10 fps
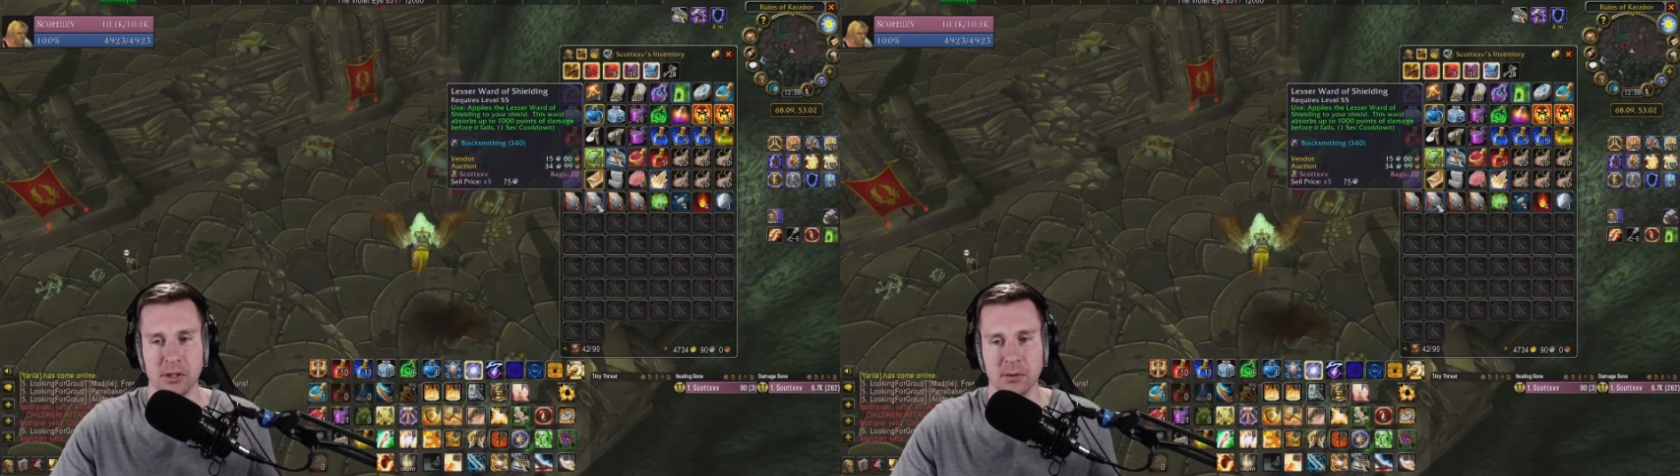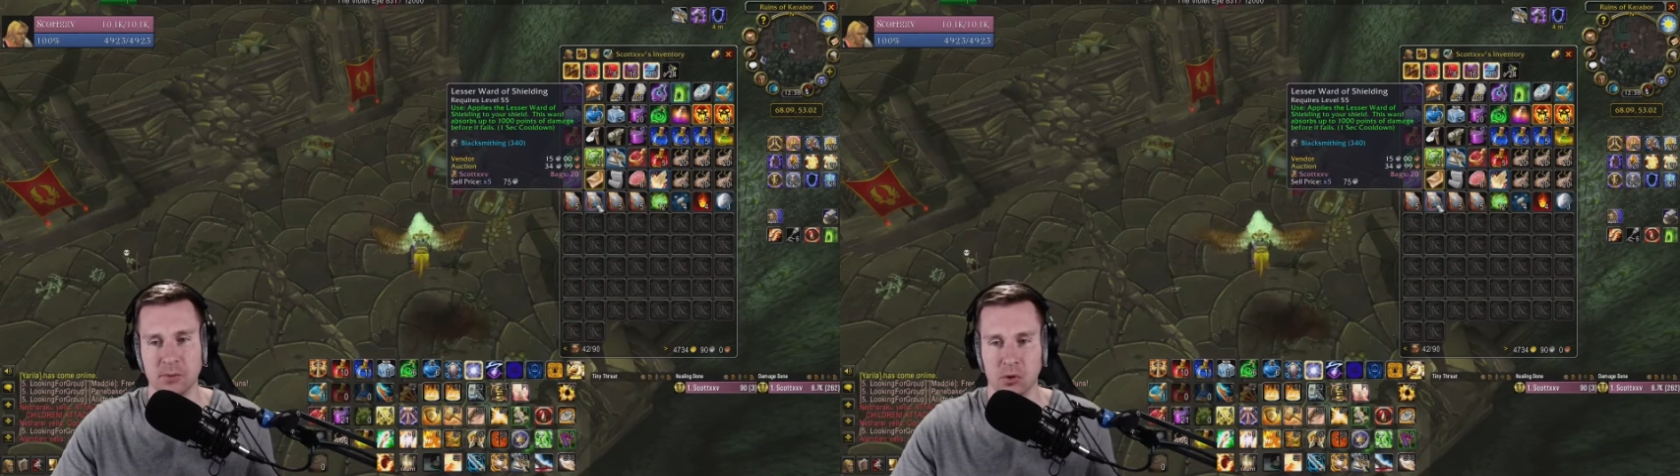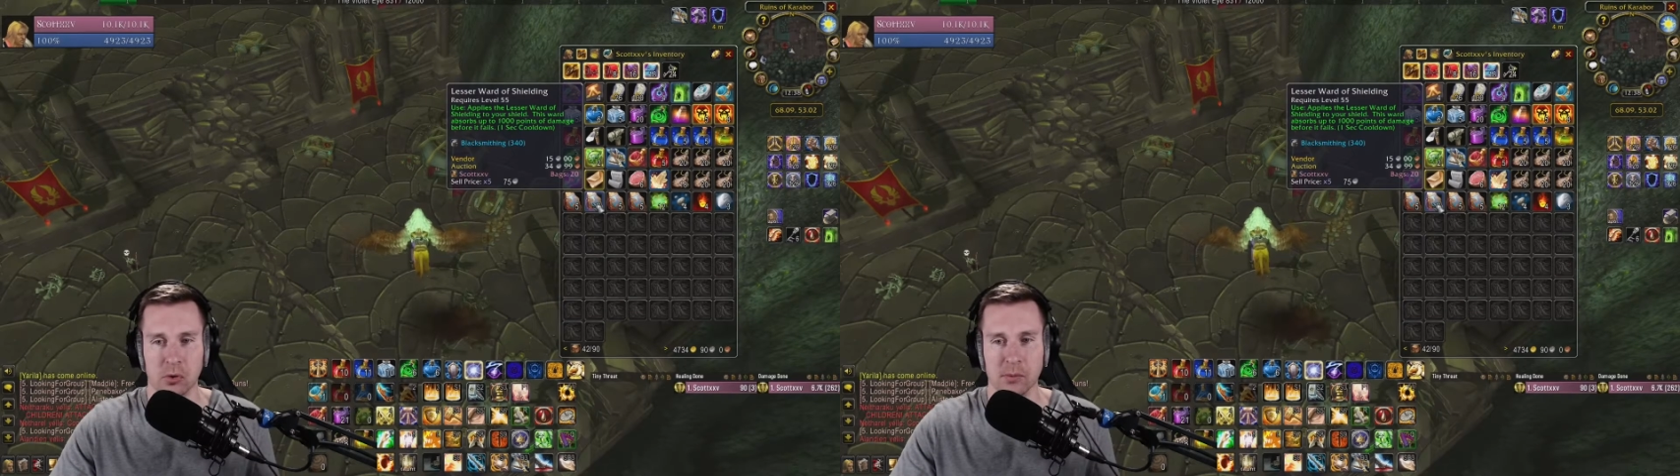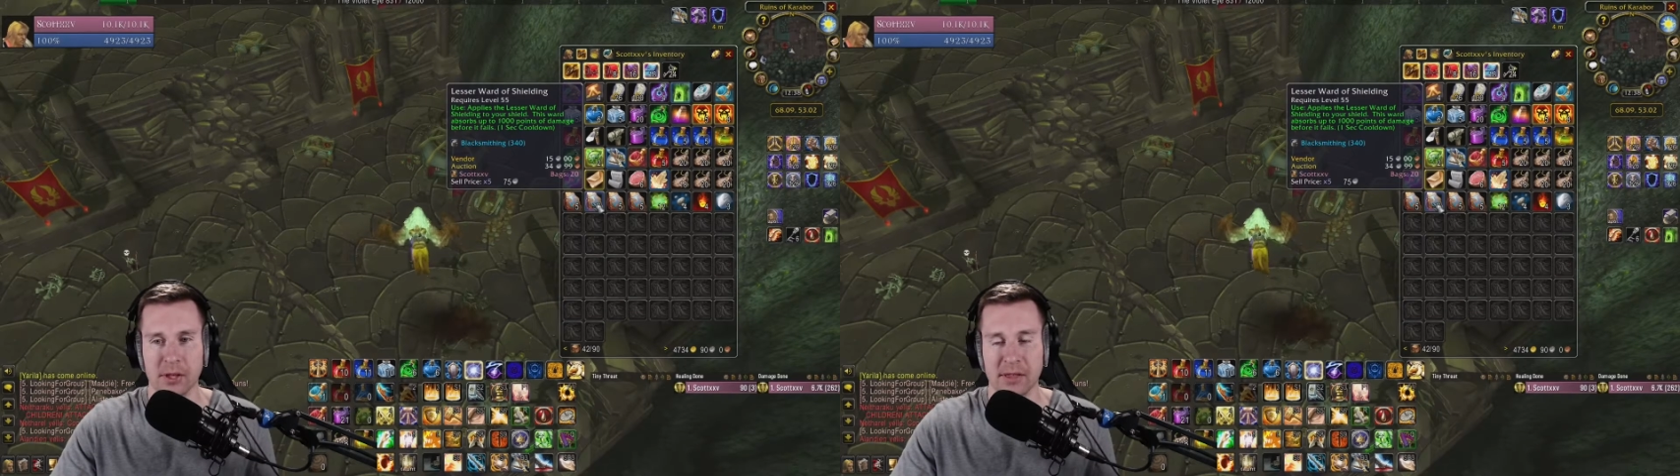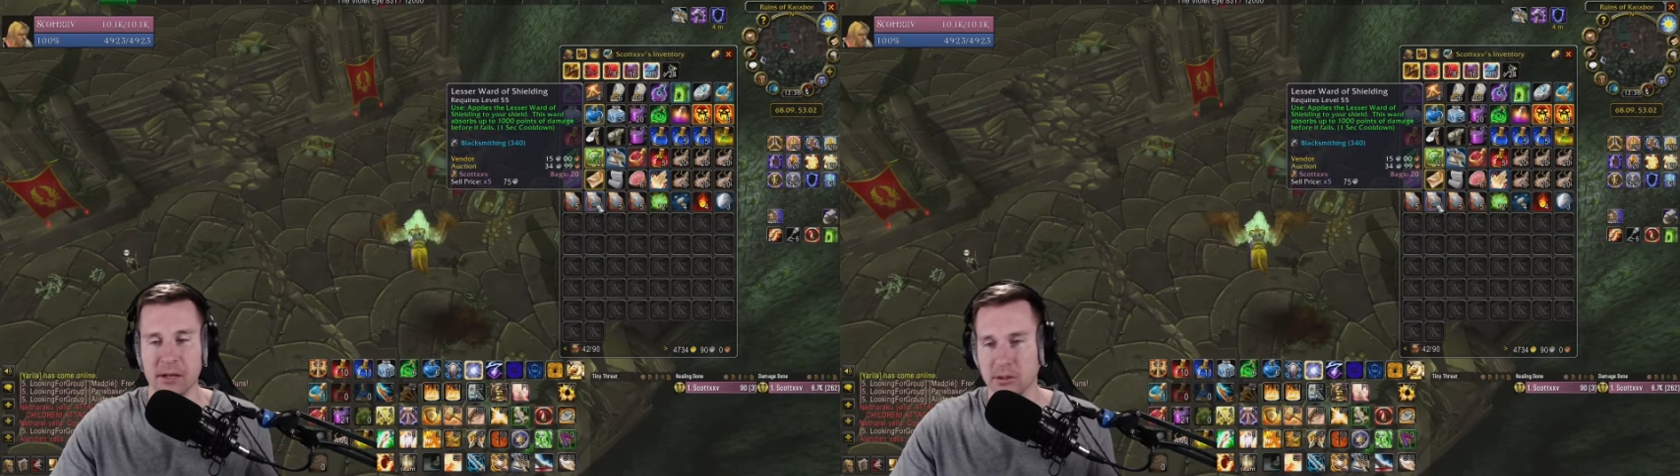absorb
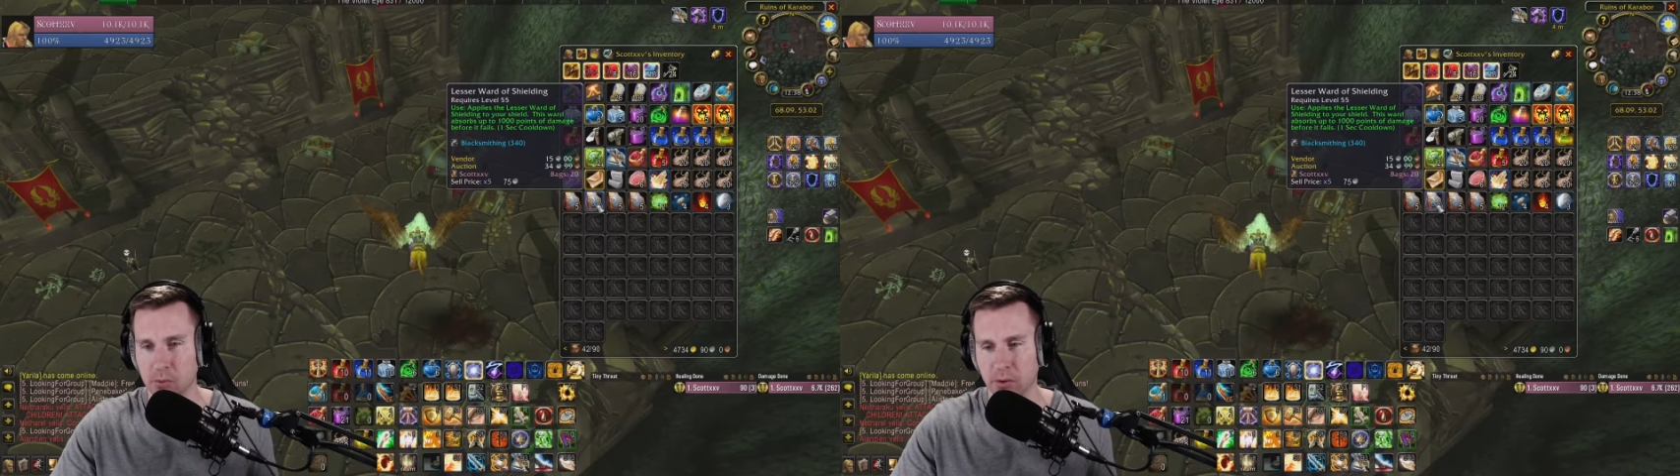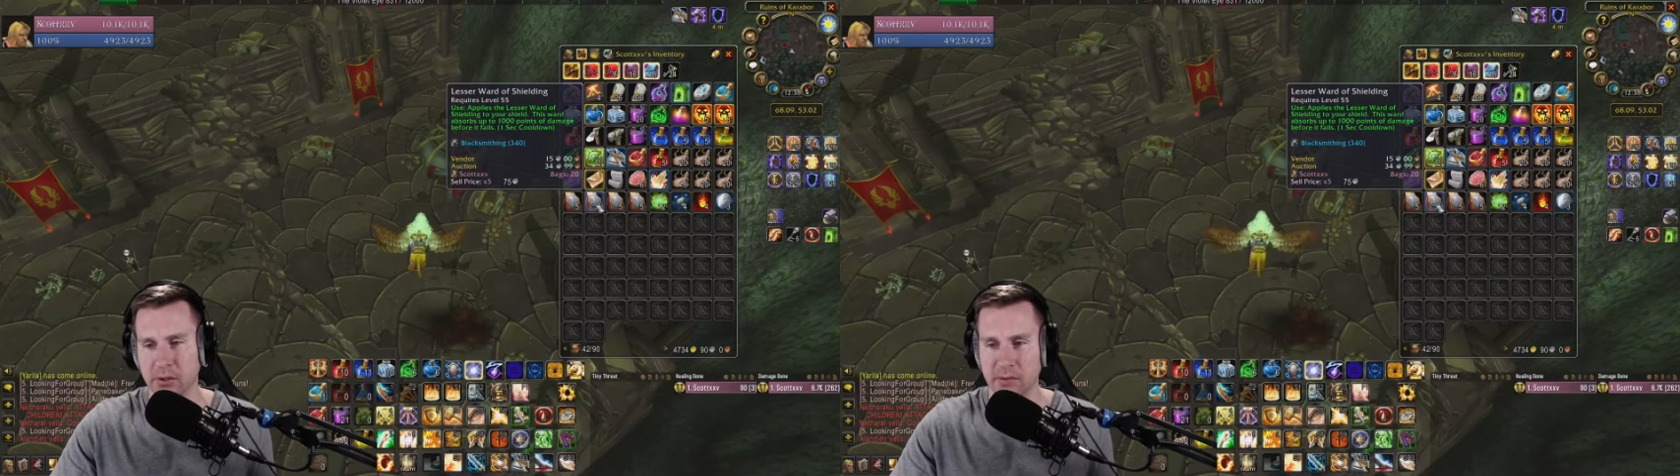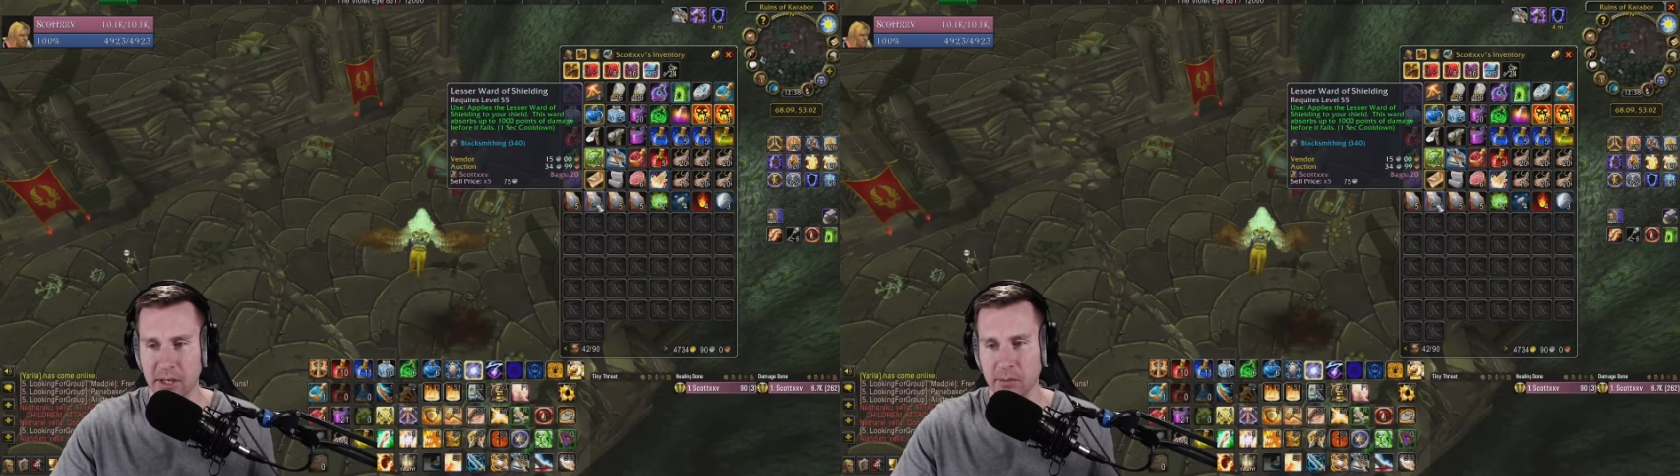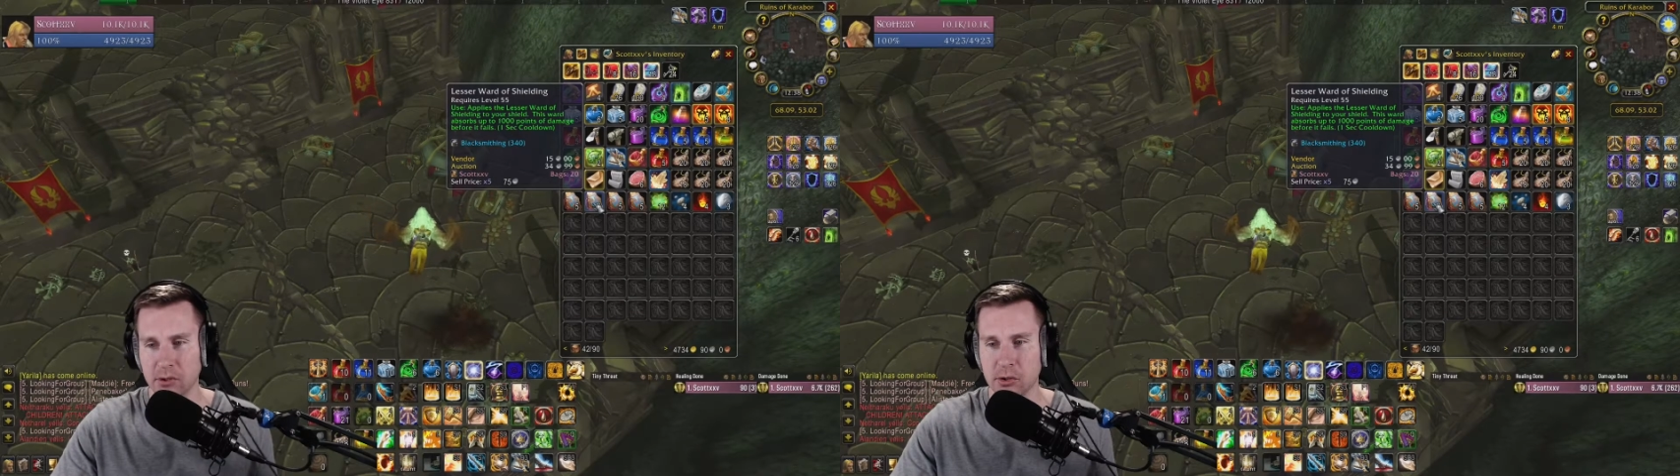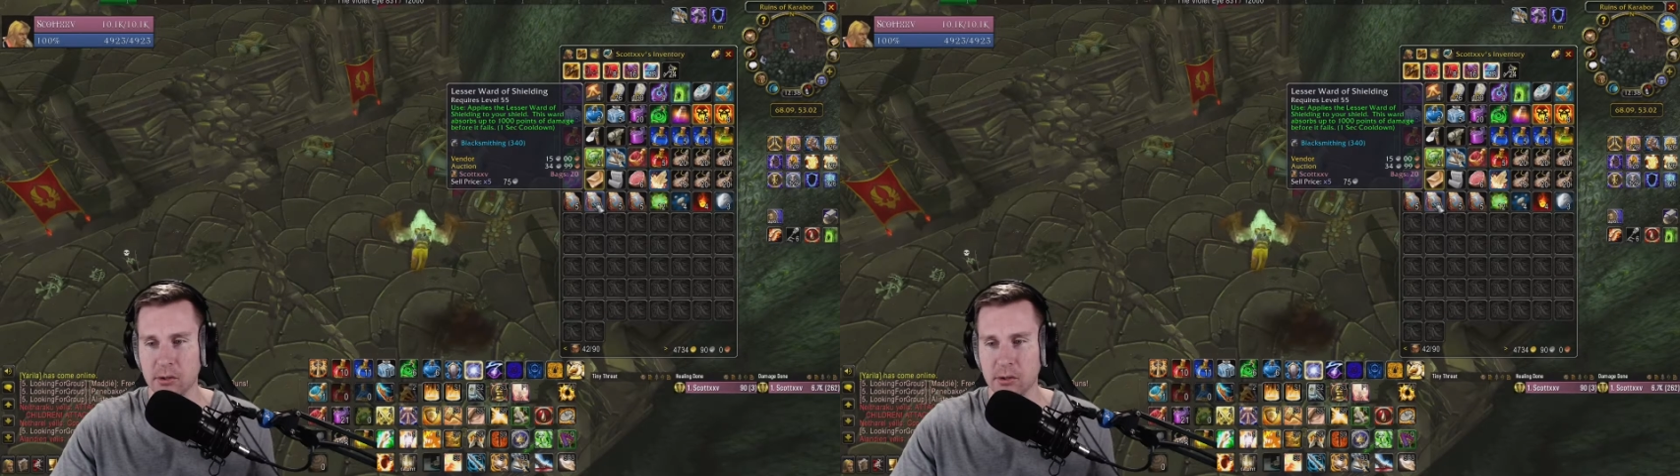1,000 points of damage